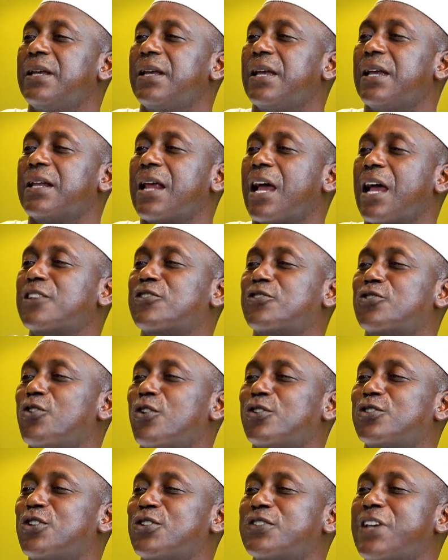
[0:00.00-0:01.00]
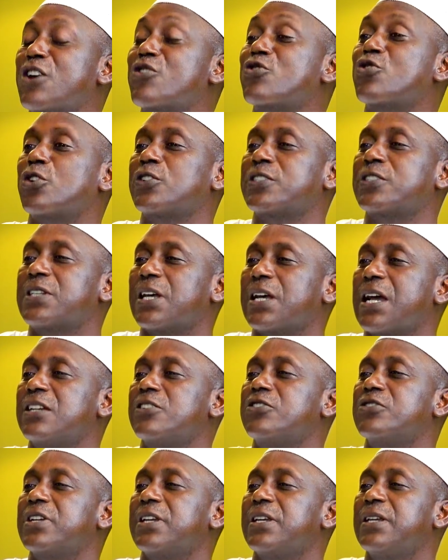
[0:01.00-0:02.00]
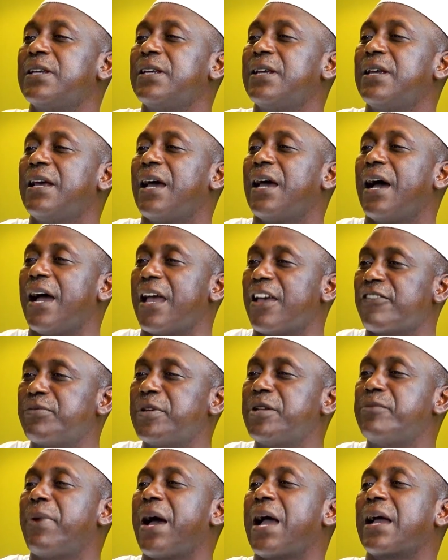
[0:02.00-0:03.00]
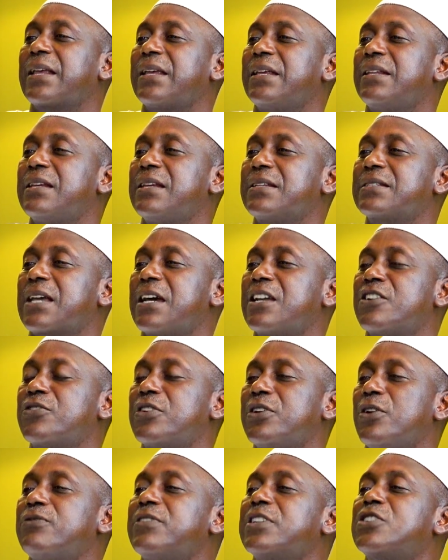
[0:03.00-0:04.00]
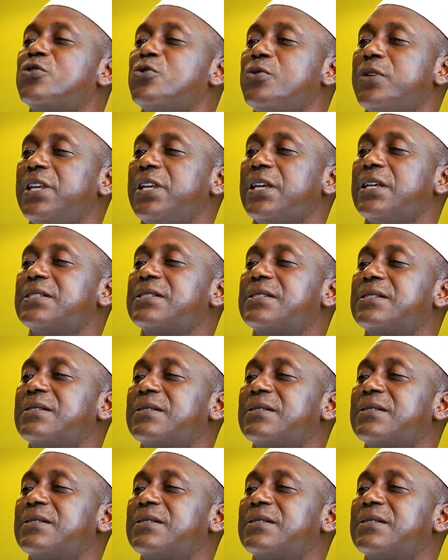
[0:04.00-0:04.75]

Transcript: It had structures across the country. I have been back in this country over 2 years.